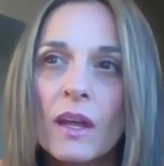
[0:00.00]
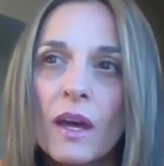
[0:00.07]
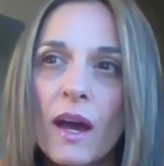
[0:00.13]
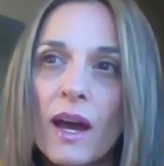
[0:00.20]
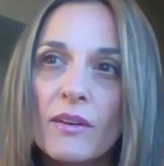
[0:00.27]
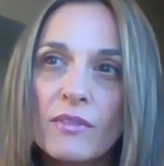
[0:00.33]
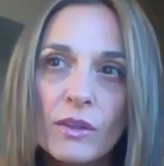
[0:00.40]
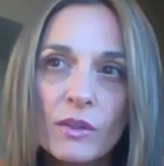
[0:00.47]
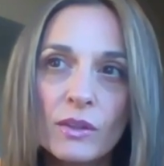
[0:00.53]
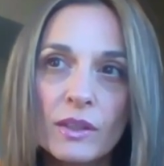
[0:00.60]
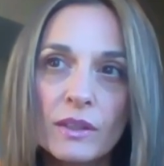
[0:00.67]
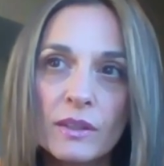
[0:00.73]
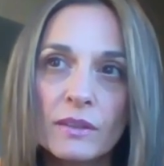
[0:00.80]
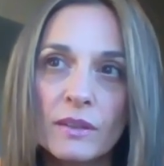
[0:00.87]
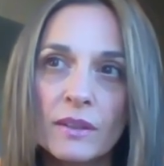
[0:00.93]
have a look
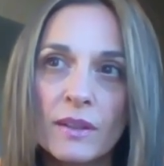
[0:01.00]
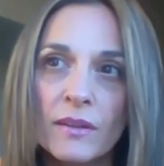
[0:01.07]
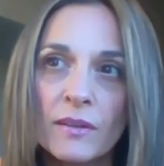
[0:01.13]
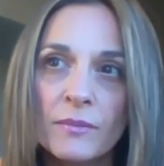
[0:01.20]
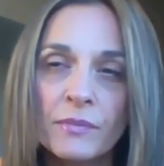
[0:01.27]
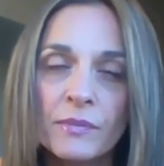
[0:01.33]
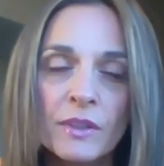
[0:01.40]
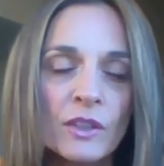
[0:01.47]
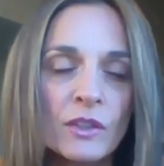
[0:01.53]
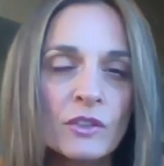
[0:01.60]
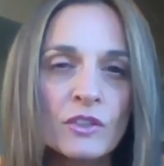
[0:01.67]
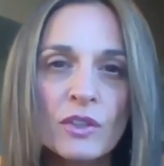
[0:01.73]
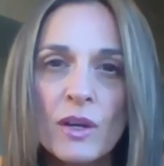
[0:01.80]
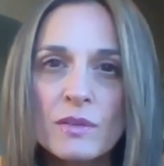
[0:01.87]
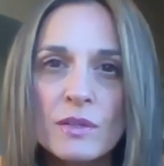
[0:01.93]
at
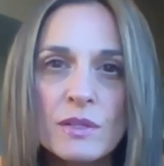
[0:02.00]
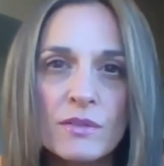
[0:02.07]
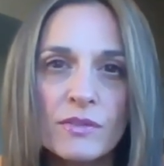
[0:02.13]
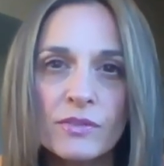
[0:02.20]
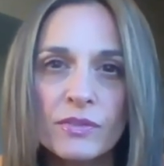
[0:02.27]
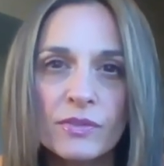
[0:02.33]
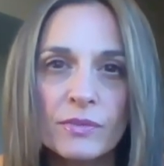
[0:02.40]
charts of